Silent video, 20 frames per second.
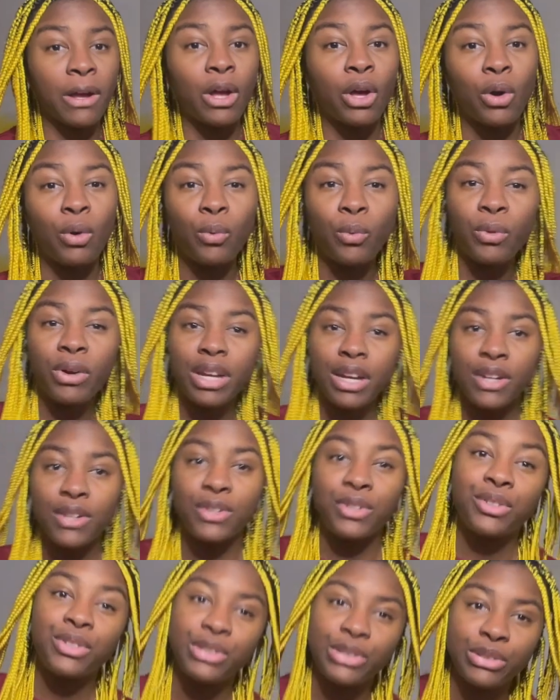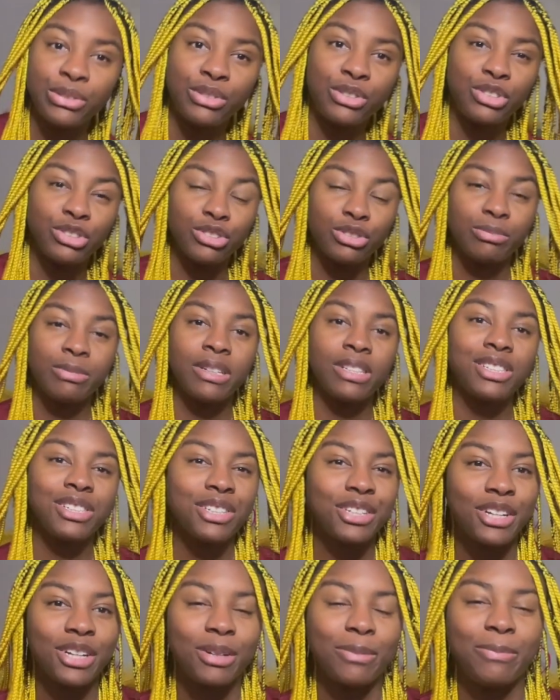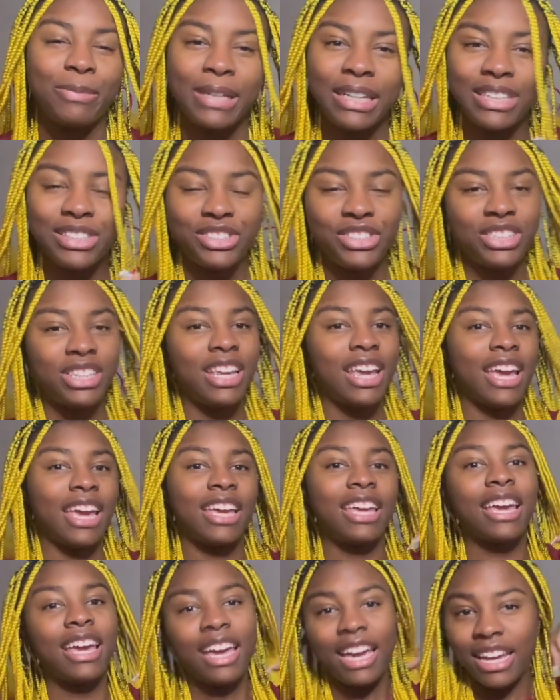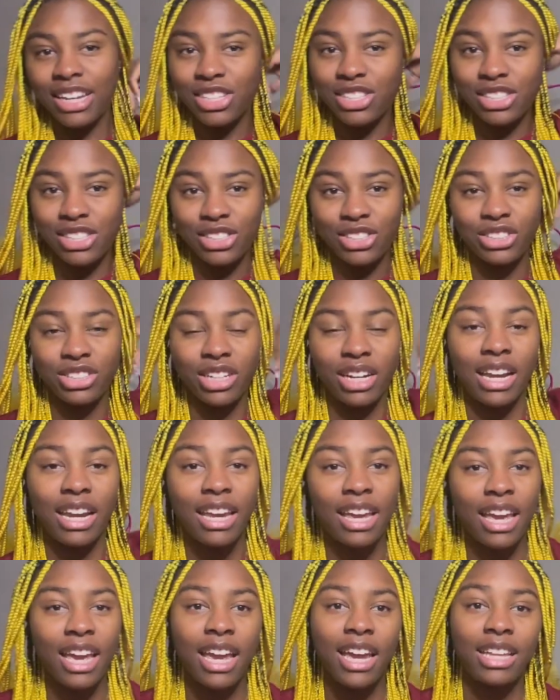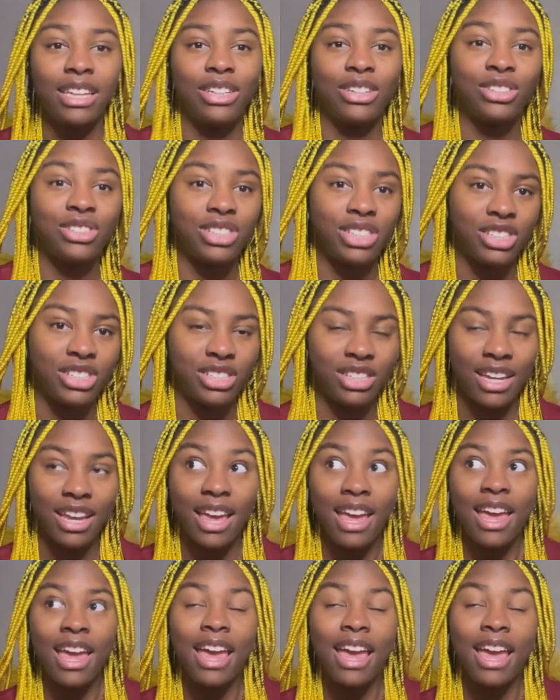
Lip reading: What it do, YouTube? It's your girl Big G, aka Ginger, aka Lil Gingy,